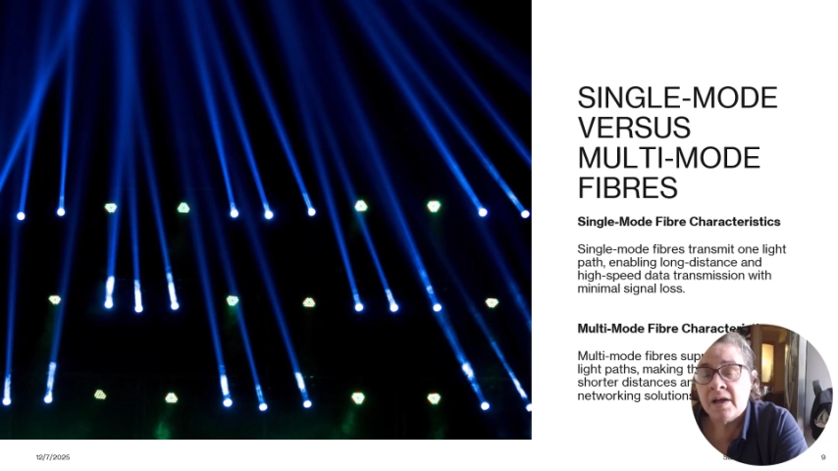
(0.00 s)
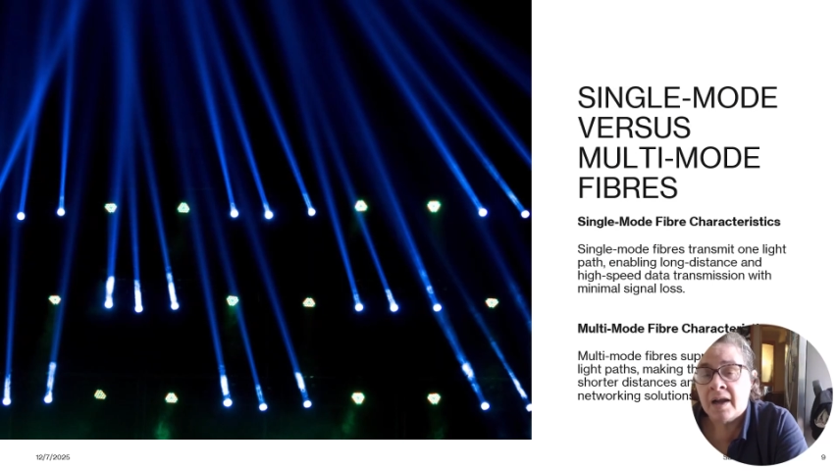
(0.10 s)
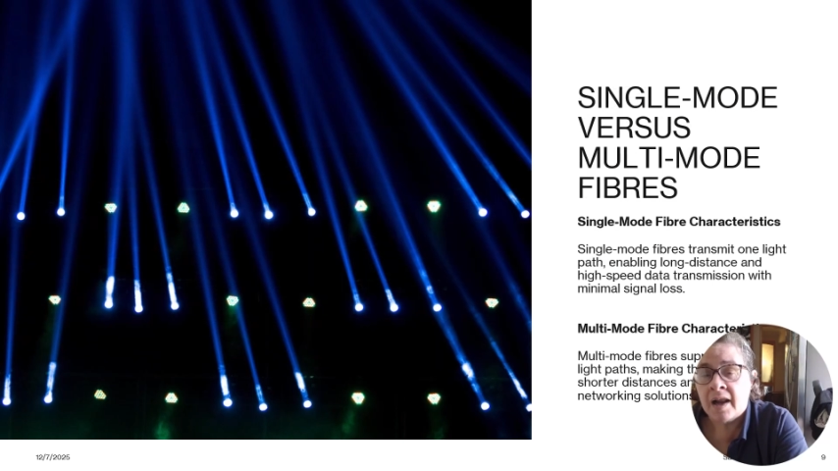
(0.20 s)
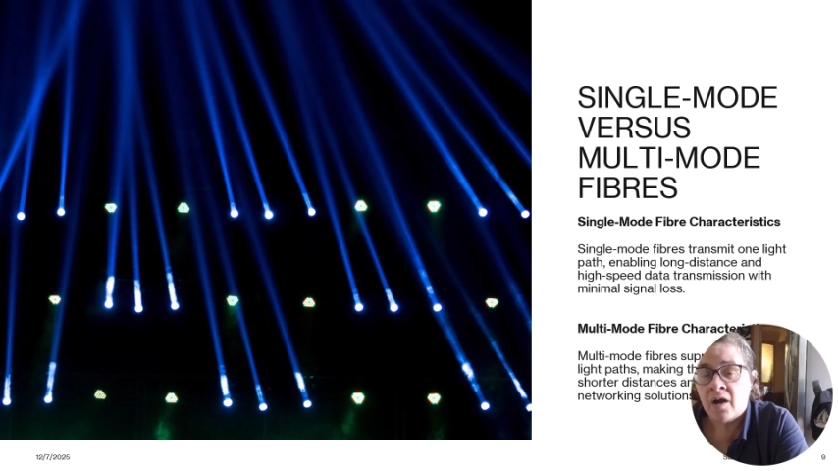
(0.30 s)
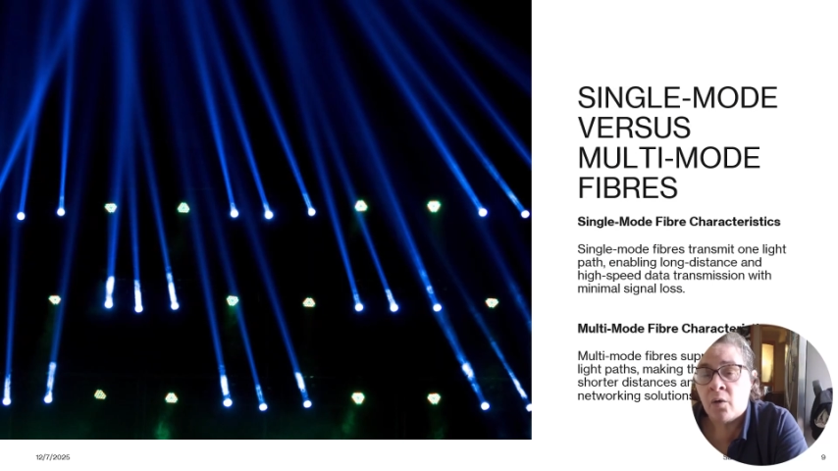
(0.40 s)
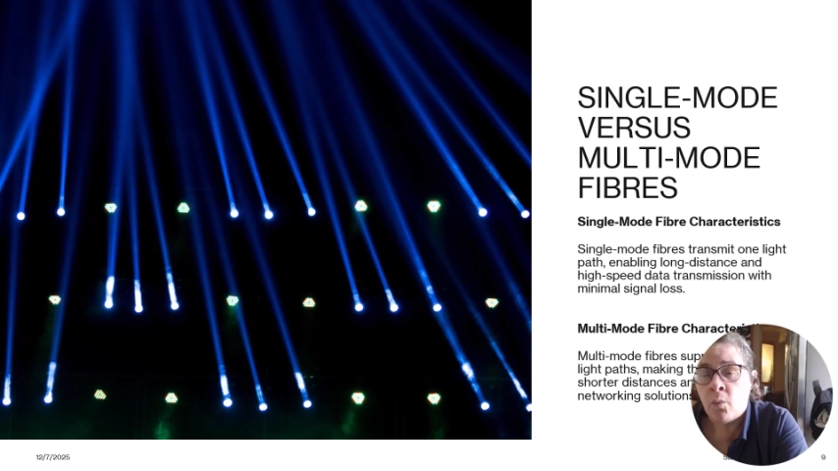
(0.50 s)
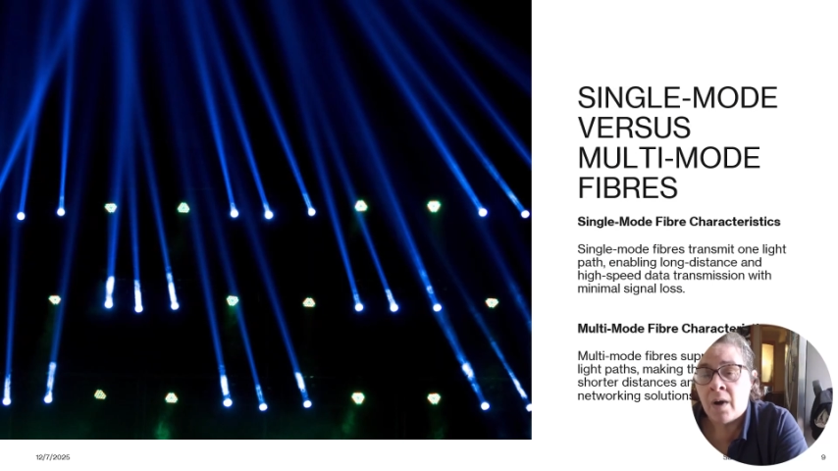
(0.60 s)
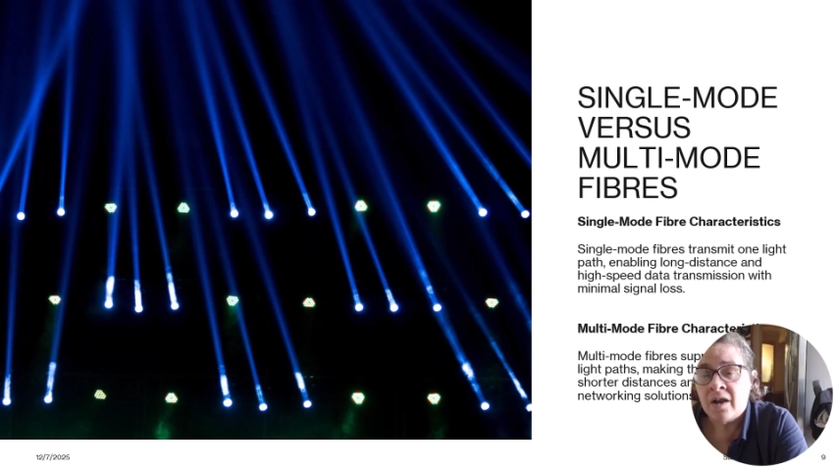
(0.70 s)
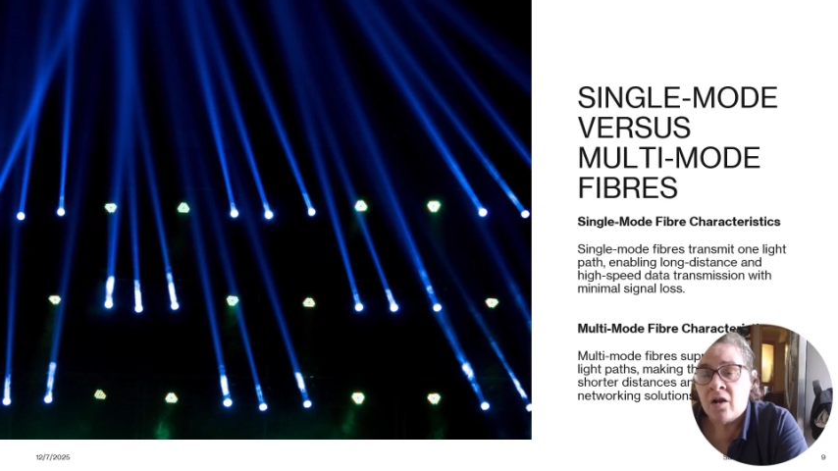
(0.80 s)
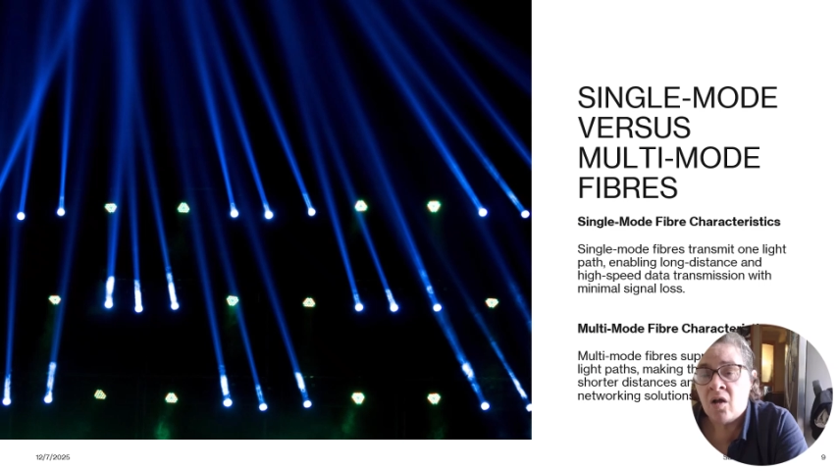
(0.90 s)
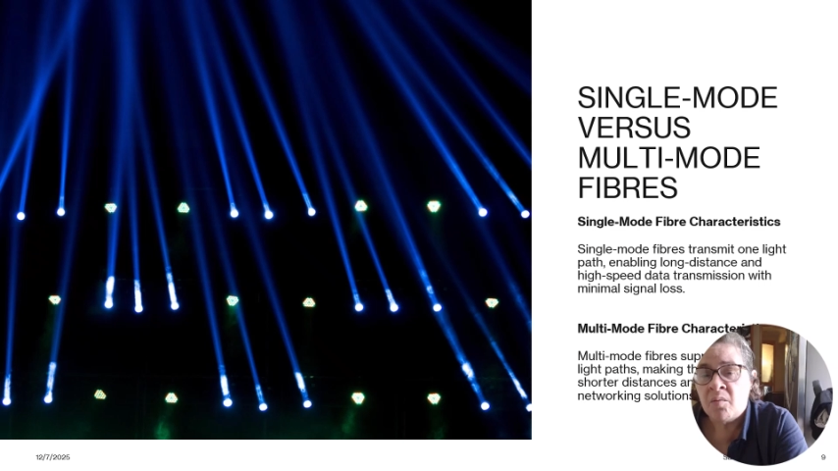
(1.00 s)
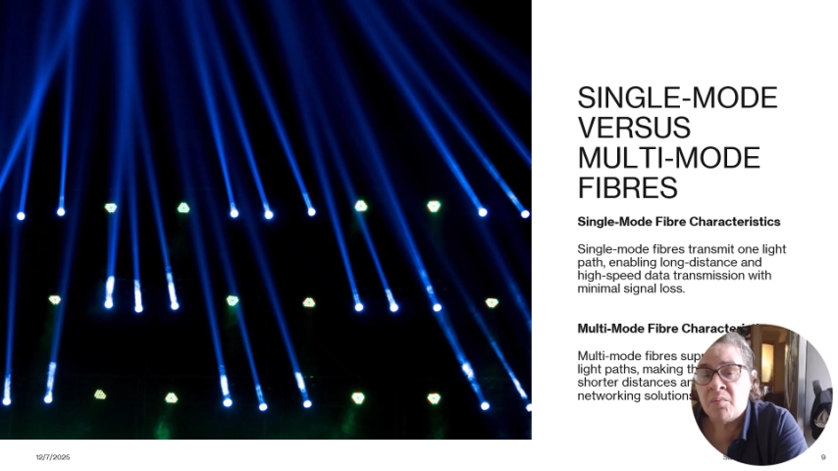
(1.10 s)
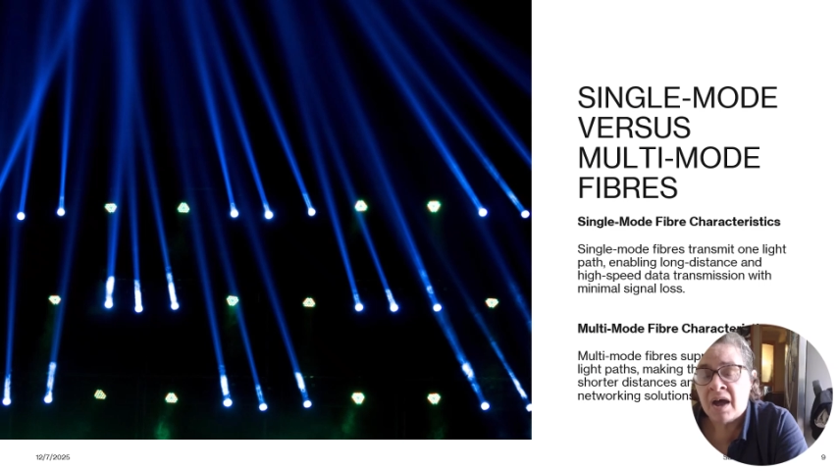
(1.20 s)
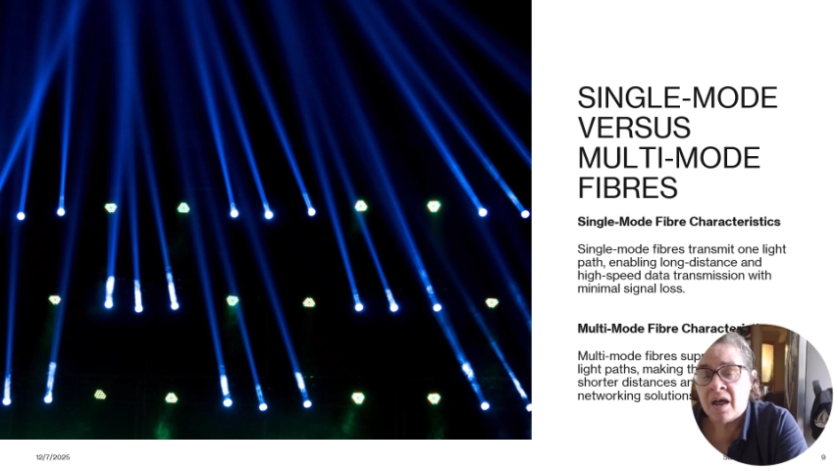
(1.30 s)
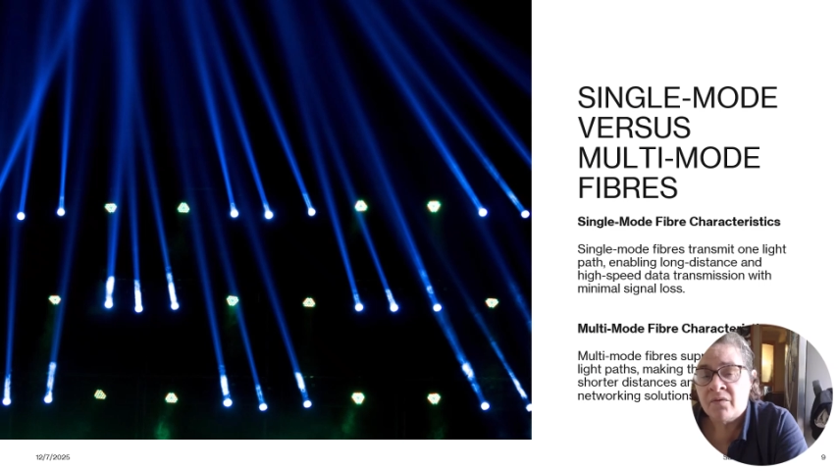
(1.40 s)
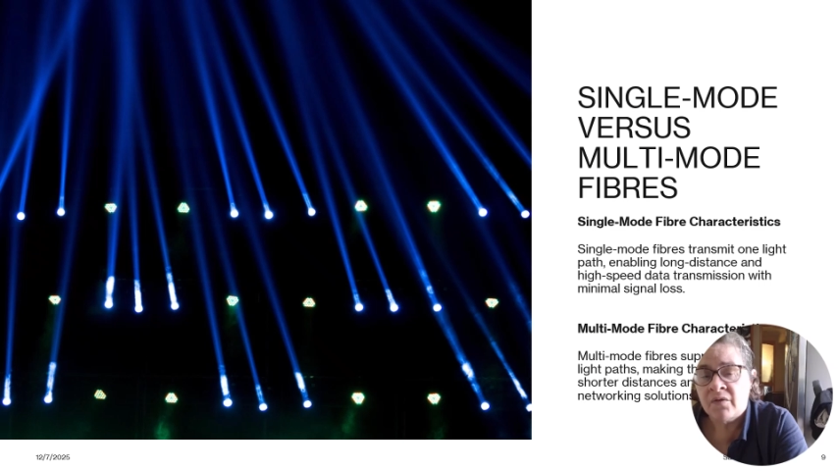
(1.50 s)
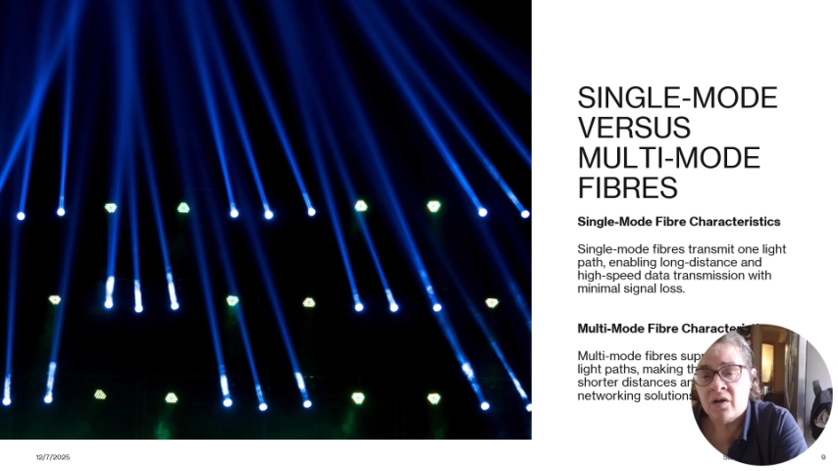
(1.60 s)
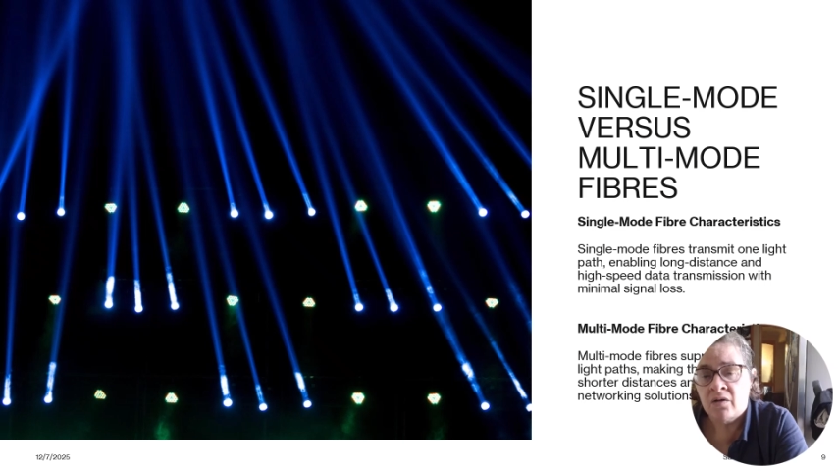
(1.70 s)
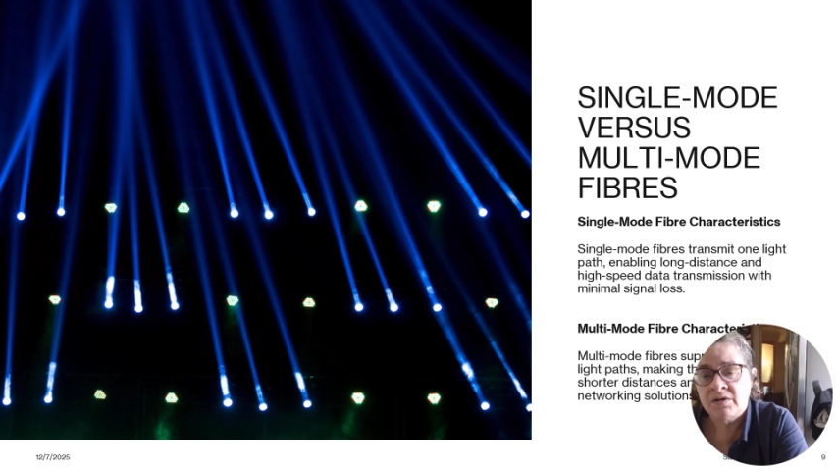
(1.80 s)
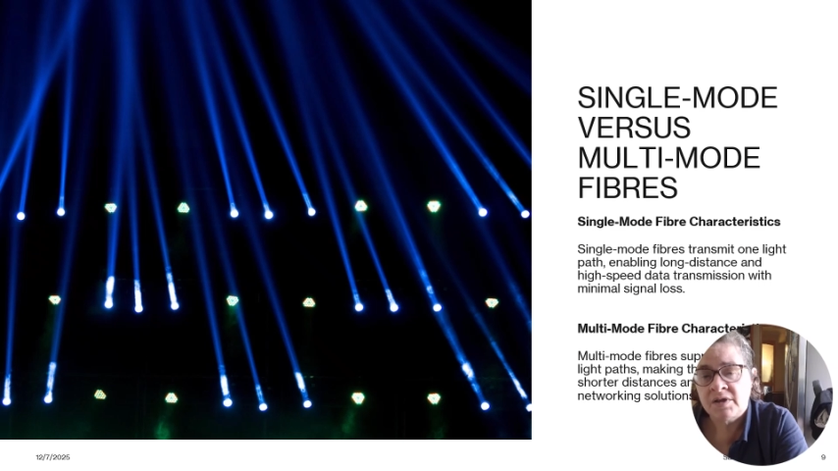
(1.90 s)
allow one light path for
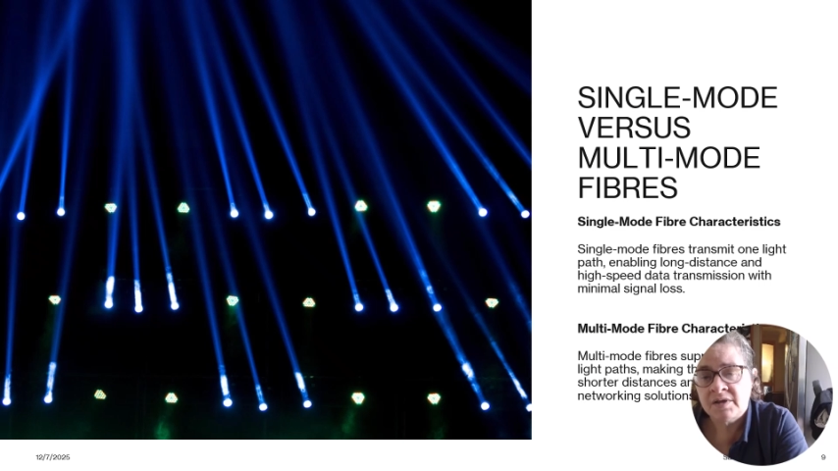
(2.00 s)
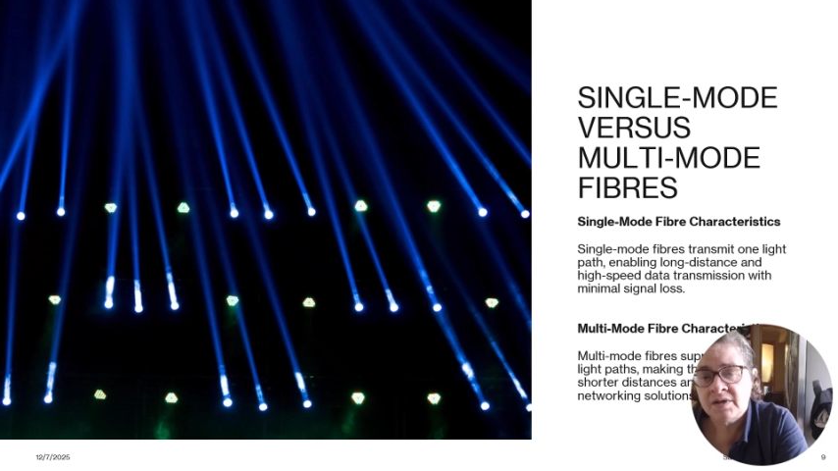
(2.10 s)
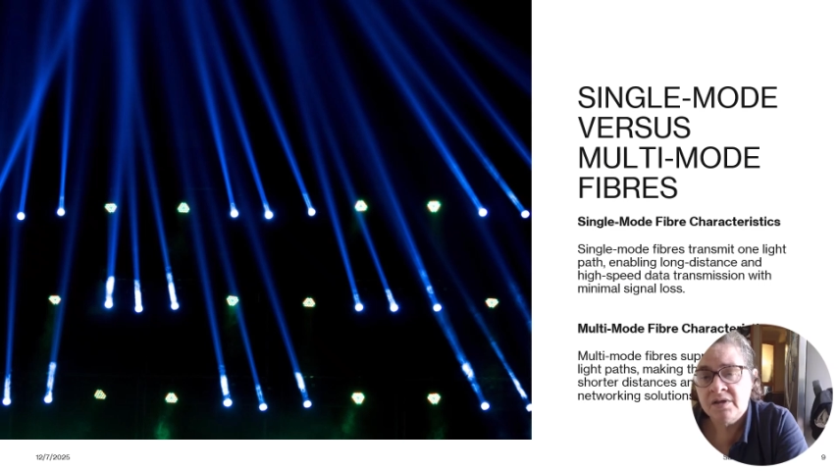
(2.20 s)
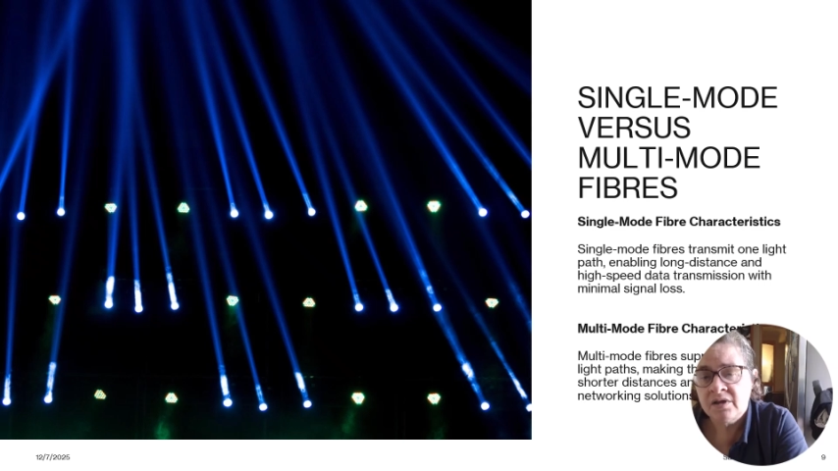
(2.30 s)
long-distance,